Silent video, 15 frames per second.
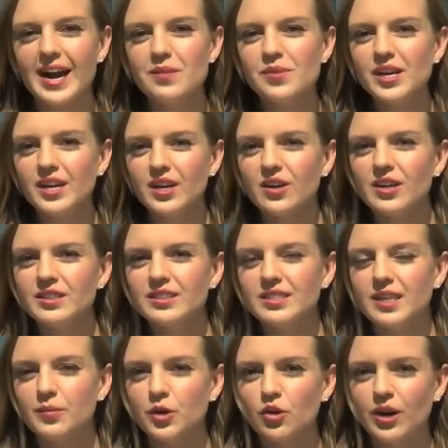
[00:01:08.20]
I'm here at the
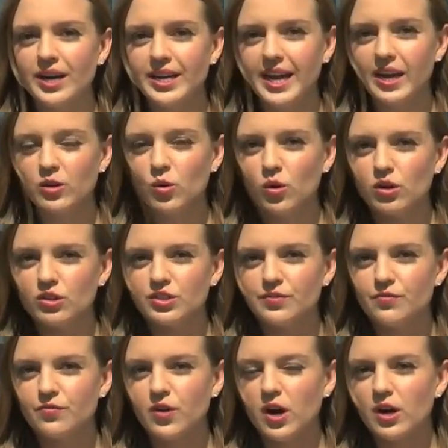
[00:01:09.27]
Democratic headquarters in
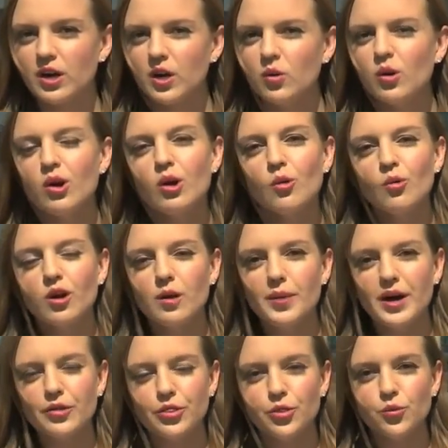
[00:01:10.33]
Fargo, where
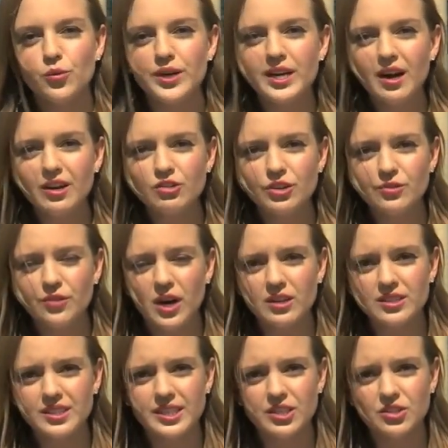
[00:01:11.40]
about 300
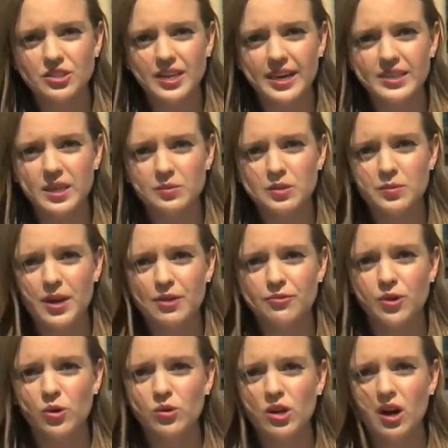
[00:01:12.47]
volunteers signed up to make
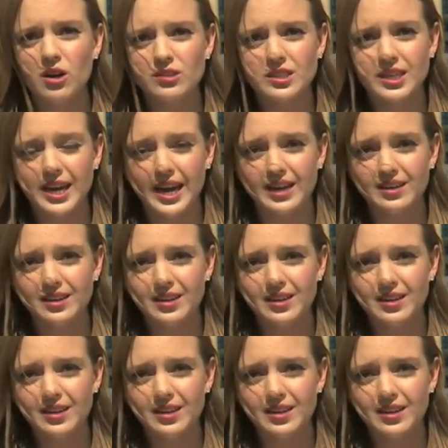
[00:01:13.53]
phone calls today.